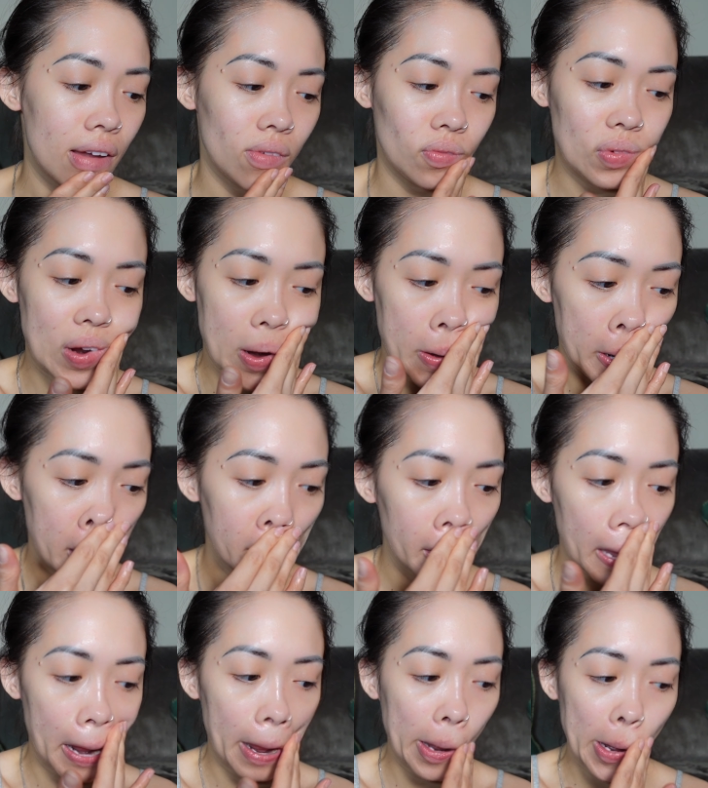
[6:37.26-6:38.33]
very
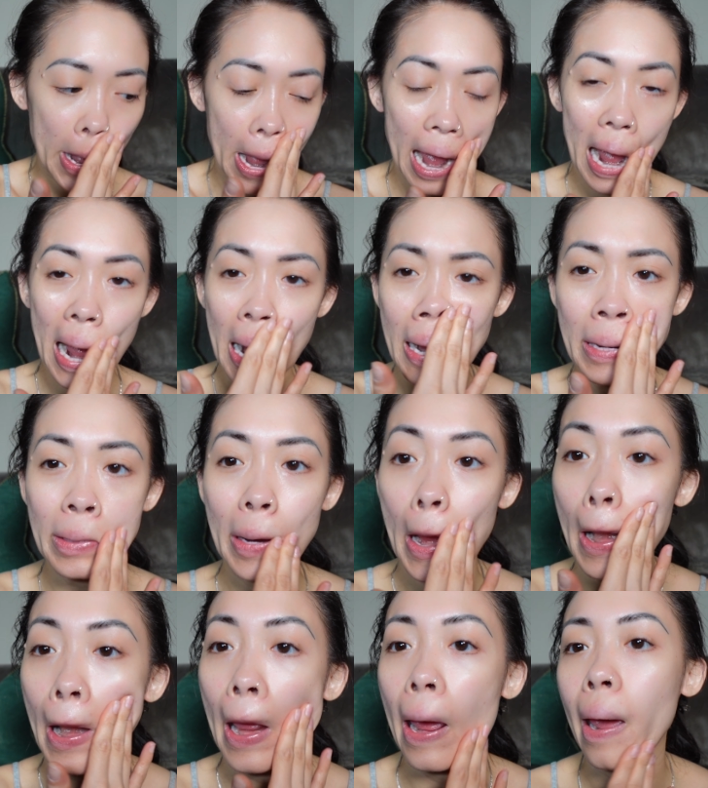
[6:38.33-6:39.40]
like
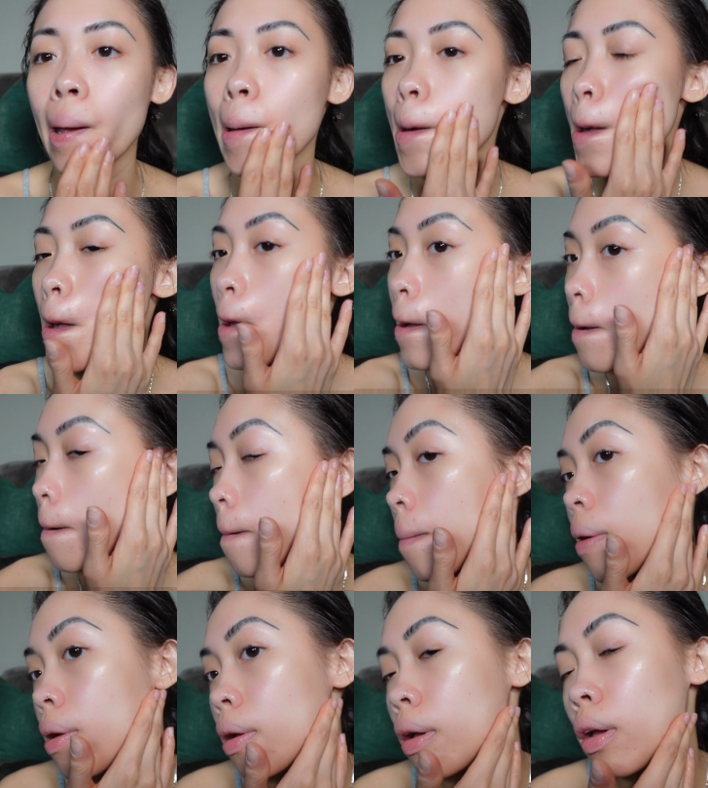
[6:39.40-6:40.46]
hydrating.
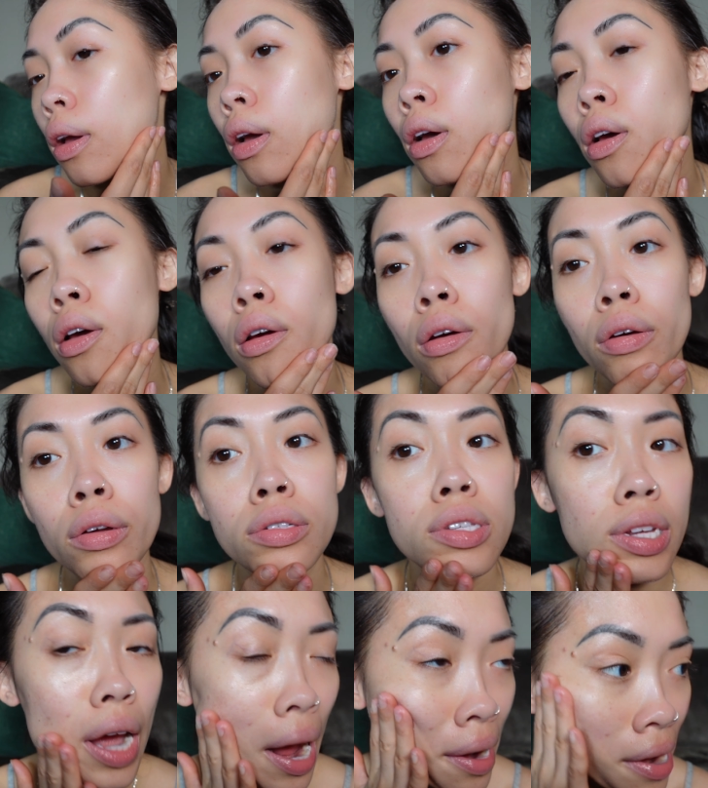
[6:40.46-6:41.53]

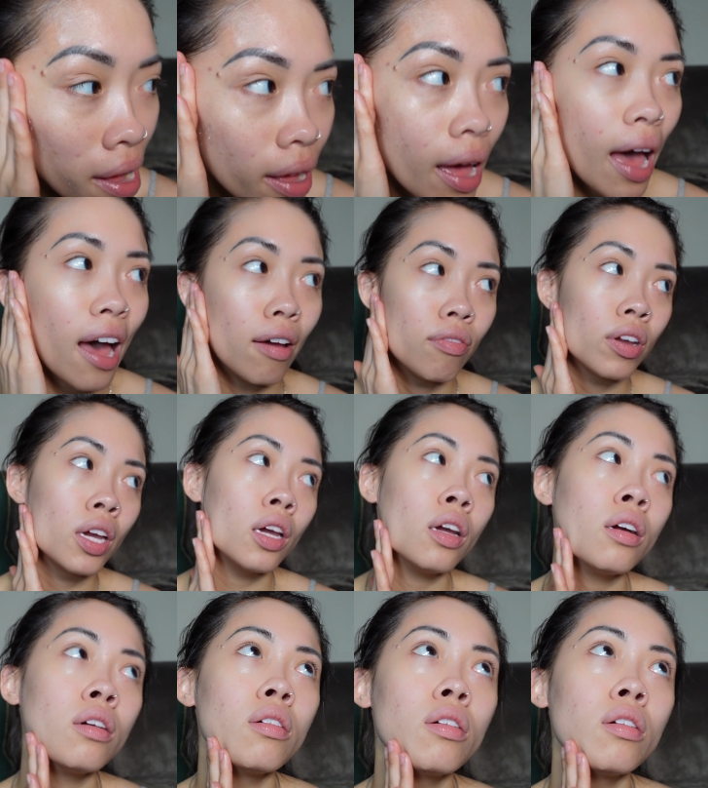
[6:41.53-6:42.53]
It's kind of heavy.